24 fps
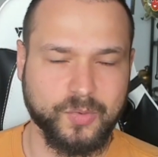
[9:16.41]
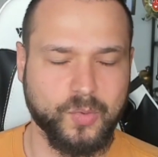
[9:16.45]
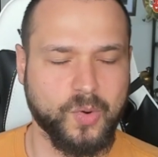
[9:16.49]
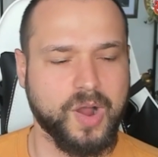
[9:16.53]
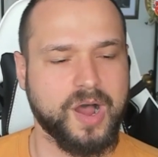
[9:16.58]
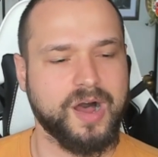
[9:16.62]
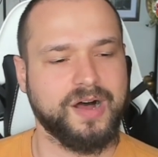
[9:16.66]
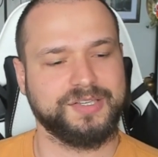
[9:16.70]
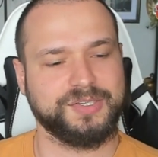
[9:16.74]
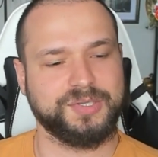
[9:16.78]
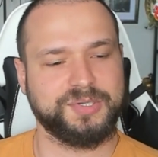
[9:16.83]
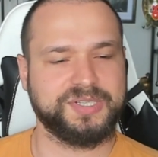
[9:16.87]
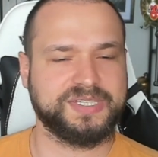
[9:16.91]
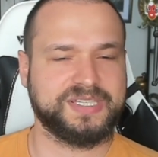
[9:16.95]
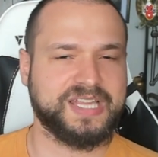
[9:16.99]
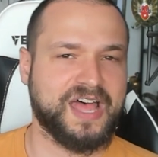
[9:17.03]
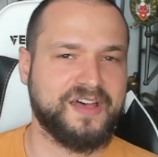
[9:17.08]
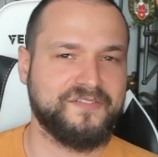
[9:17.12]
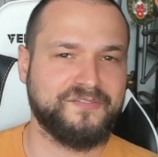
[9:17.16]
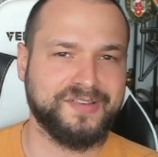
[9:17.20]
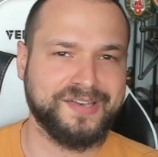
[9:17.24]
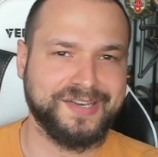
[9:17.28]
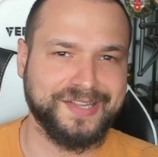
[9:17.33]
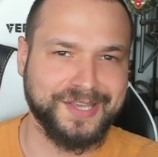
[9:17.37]
well, you did
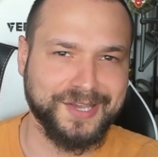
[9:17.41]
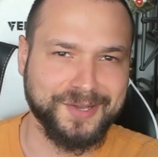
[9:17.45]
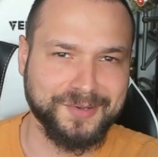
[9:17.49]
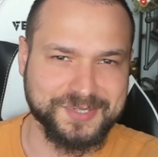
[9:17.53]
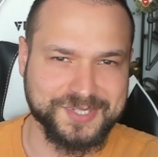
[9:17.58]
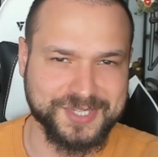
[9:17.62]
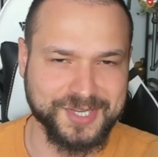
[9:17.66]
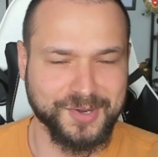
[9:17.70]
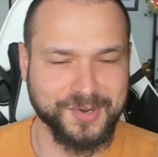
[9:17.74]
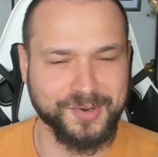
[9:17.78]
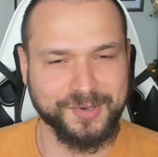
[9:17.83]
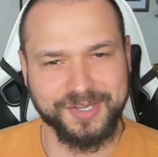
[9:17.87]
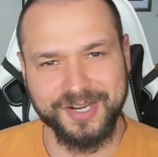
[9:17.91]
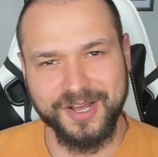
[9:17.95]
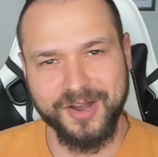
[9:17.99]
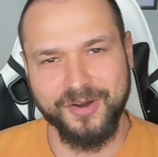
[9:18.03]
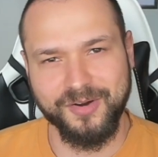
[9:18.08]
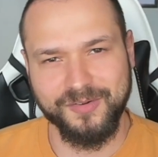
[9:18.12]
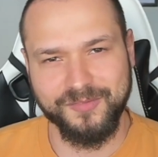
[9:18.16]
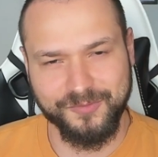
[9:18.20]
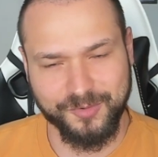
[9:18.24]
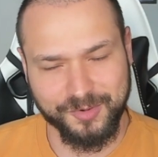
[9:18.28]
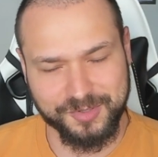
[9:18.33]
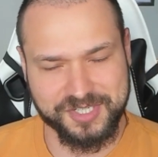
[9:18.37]
that video, so,
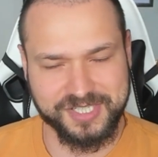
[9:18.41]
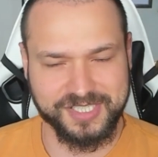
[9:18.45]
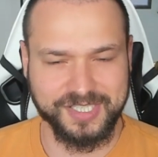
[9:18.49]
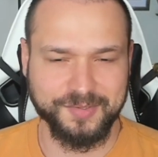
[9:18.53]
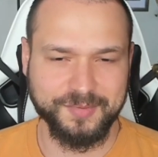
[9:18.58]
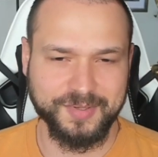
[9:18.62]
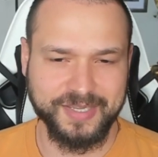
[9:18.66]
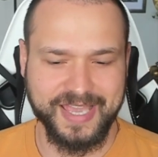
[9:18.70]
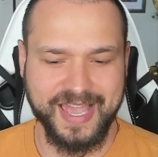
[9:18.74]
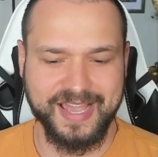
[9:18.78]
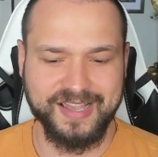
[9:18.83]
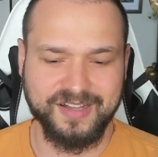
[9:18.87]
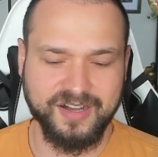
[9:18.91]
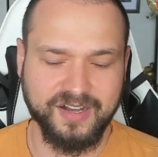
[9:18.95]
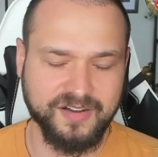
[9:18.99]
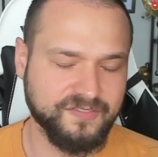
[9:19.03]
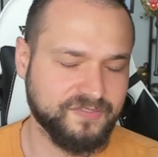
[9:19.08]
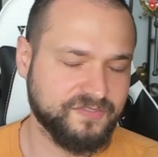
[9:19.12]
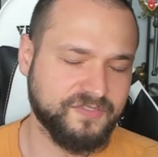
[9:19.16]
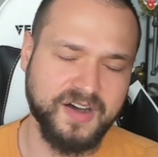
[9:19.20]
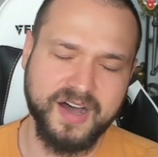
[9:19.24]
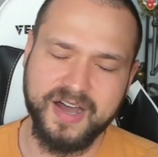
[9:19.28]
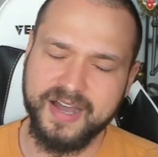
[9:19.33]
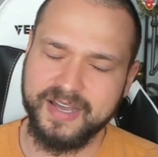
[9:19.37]
unfortunately we can't
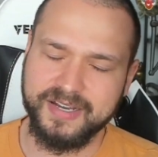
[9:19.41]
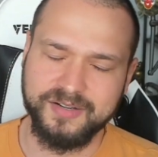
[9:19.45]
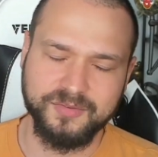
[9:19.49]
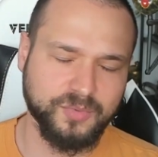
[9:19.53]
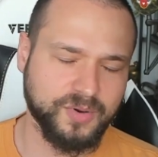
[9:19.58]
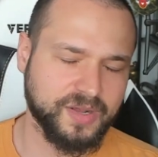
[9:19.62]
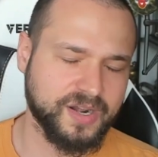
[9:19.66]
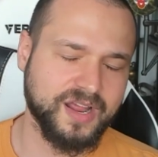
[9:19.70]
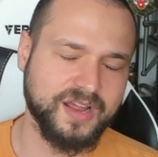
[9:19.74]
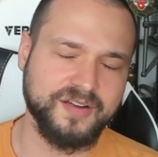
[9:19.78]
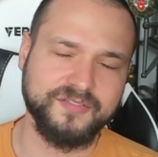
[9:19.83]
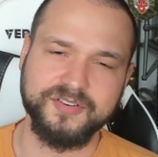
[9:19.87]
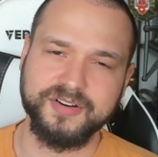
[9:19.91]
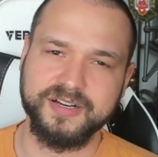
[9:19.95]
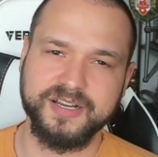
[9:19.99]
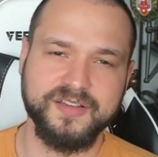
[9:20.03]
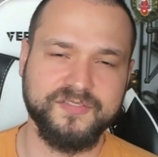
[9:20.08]
fine, whatever.